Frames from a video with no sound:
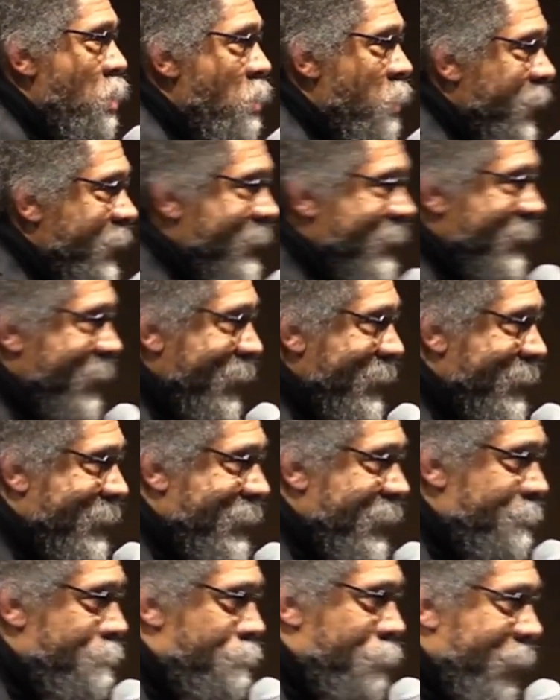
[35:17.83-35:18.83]

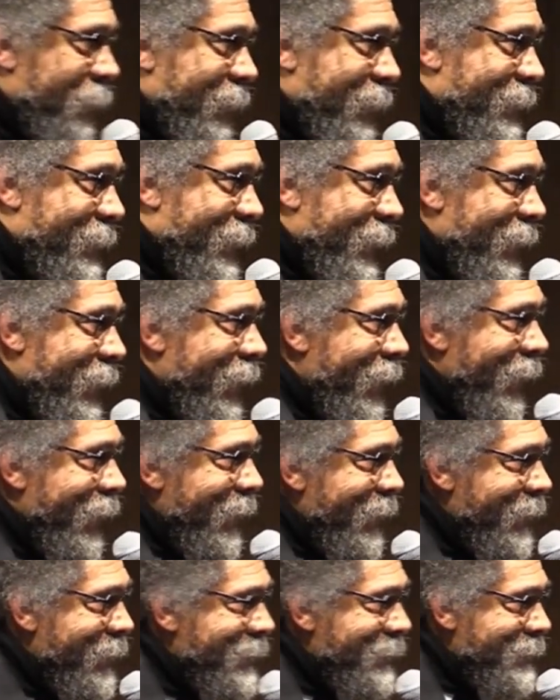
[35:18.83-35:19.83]
sensibility
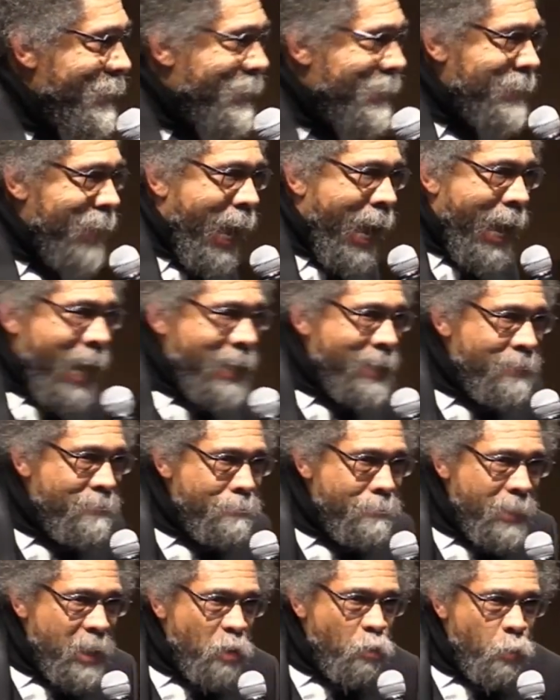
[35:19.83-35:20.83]
inside of
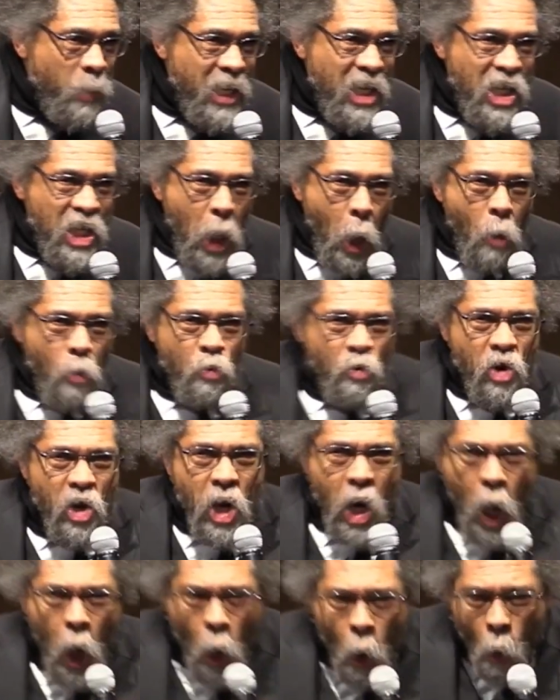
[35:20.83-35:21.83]
me. We don't
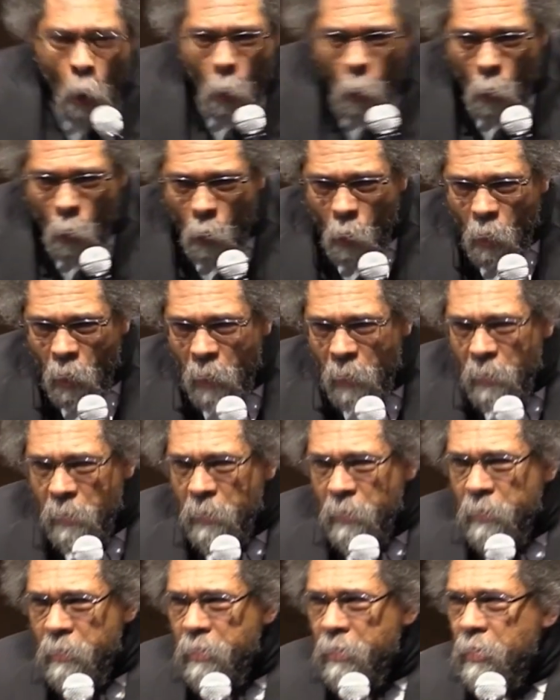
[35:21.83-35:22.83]
know
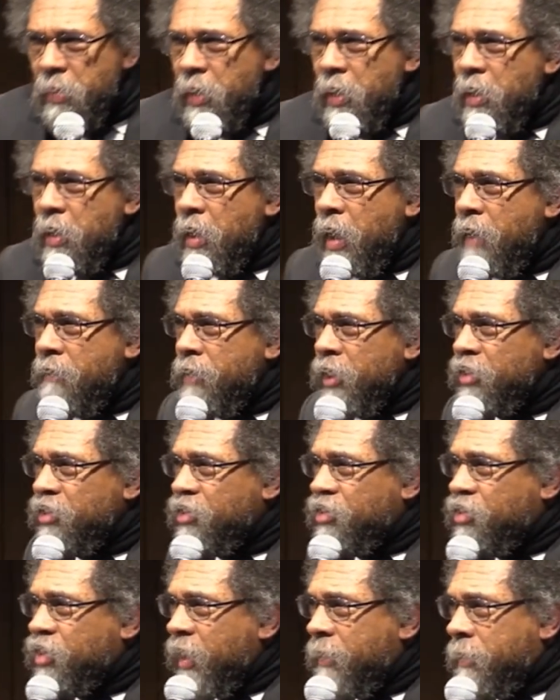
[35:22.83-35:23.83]
of a
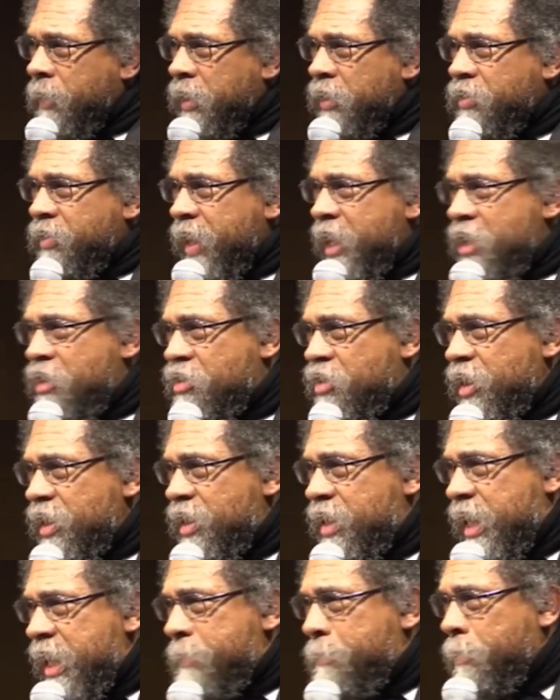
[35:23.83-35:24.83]
civilization
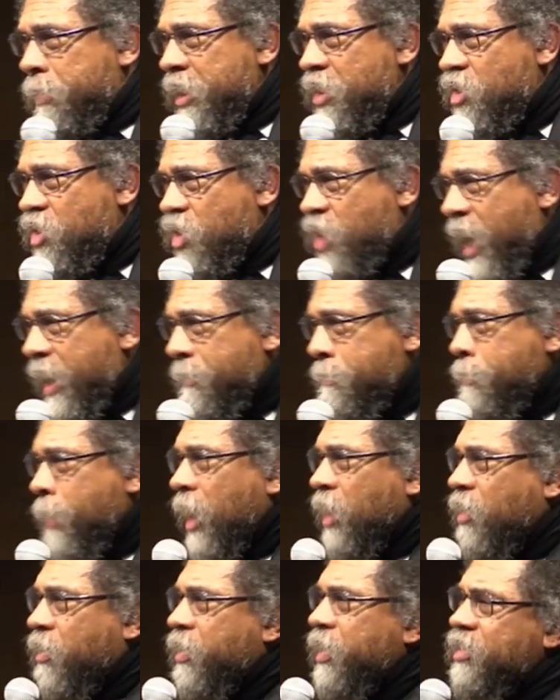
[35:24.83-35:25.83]
deeply shaped by
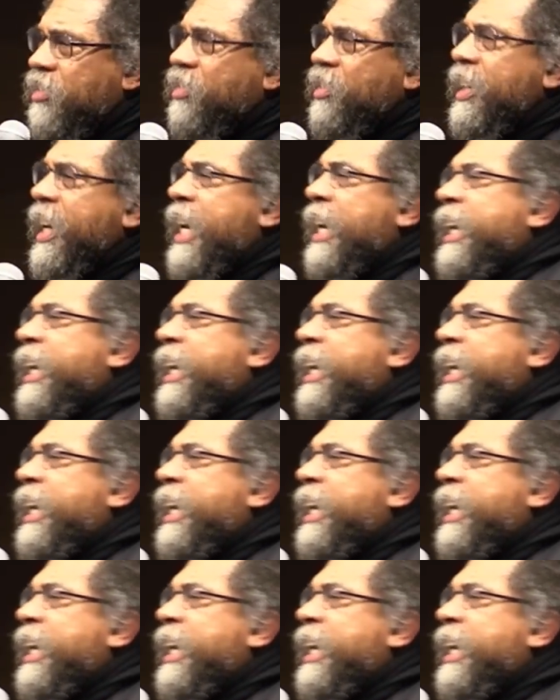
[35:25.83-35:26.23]
Christianity